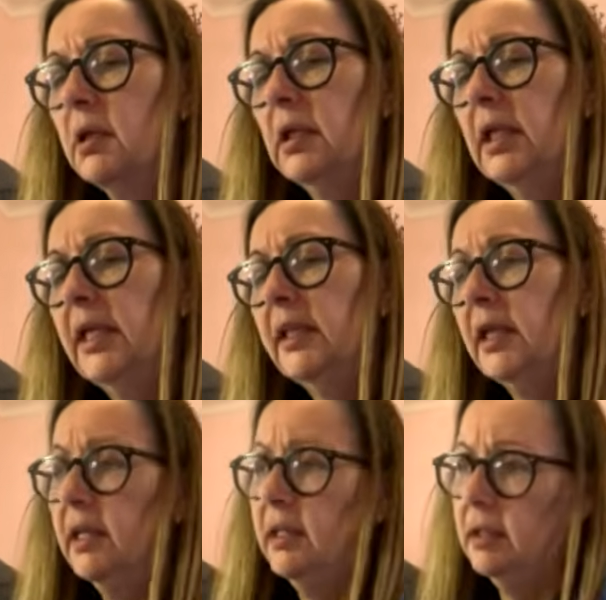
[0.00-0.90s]
like
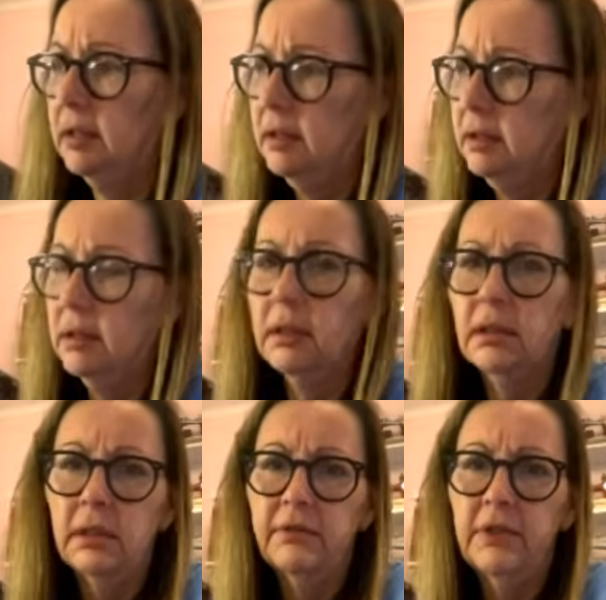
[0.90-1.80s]
that,
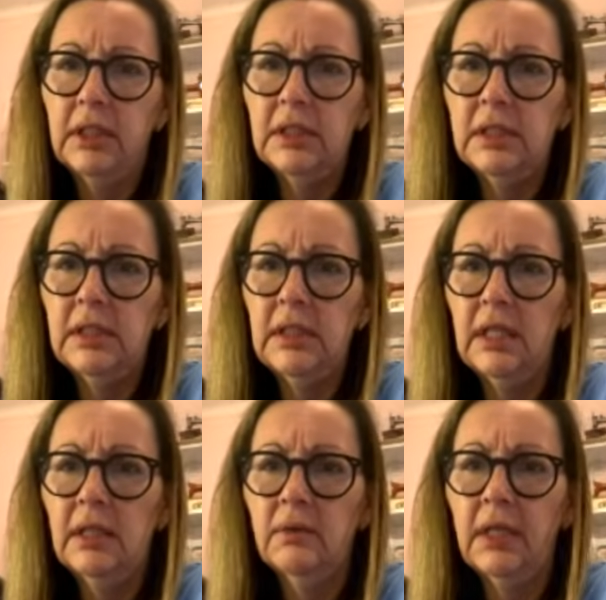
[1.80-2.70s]
if you can see
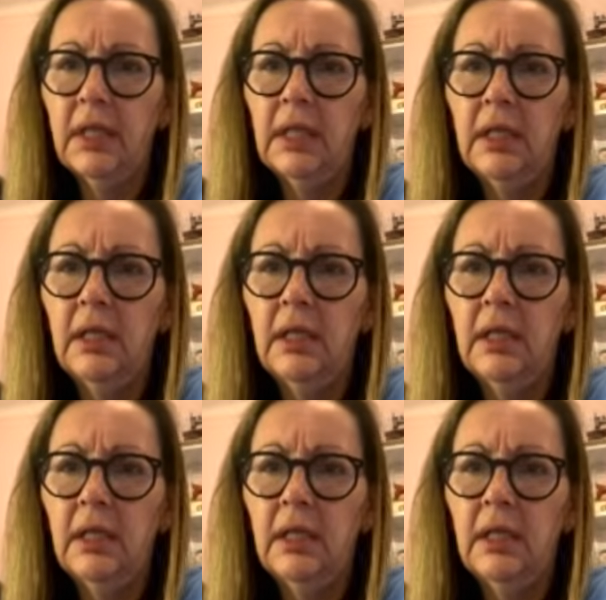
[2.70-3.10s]
that okay.